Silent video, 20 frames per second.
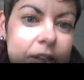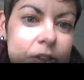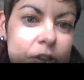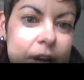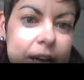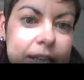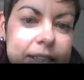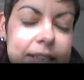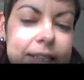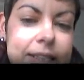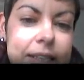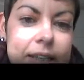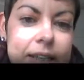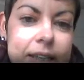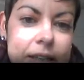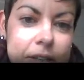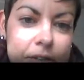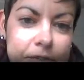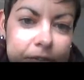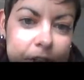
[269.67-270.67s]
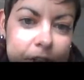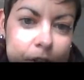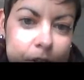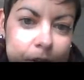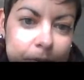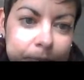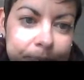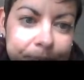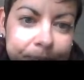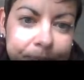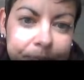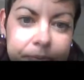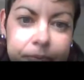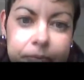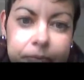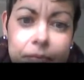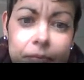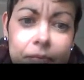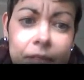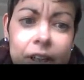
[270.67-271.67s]
trying to see the individual.
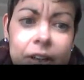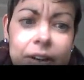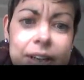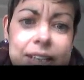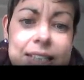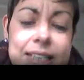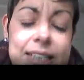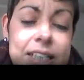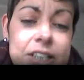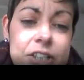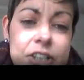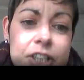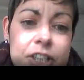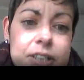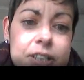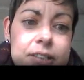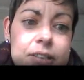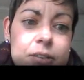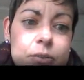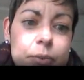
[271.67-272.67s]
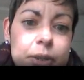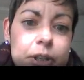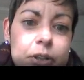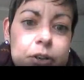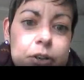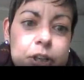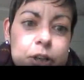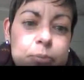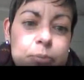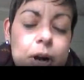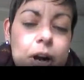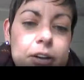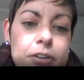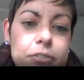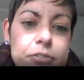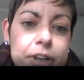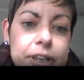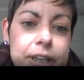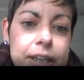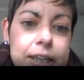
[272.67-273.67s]
Now, as teachers, we know that part
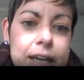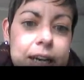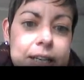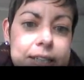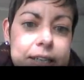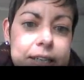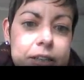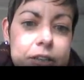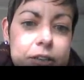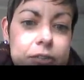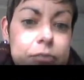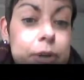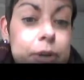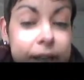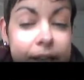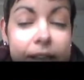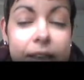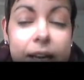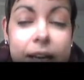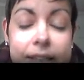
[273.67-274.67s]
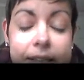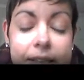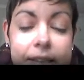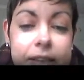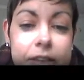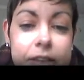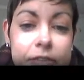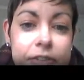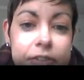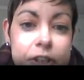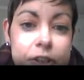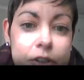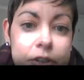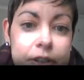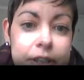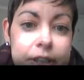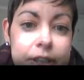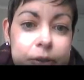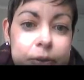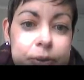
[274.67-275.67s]
of recognizing the individual
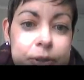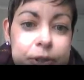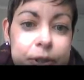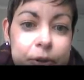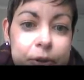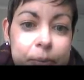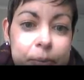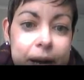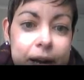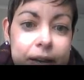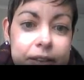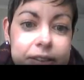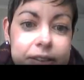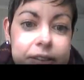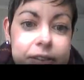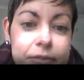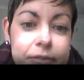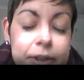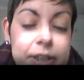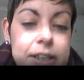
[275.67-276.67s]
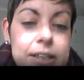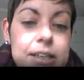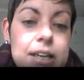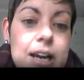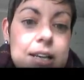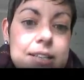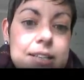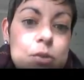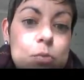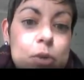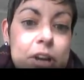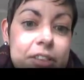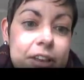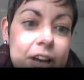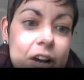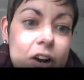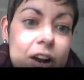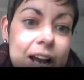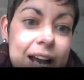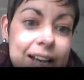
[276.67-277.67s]
is also about recognizing where they
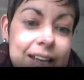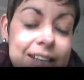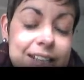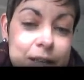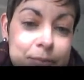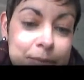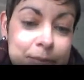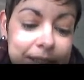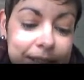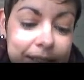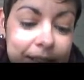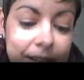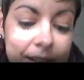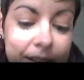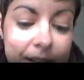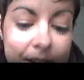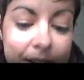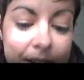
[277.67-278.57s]
are academically.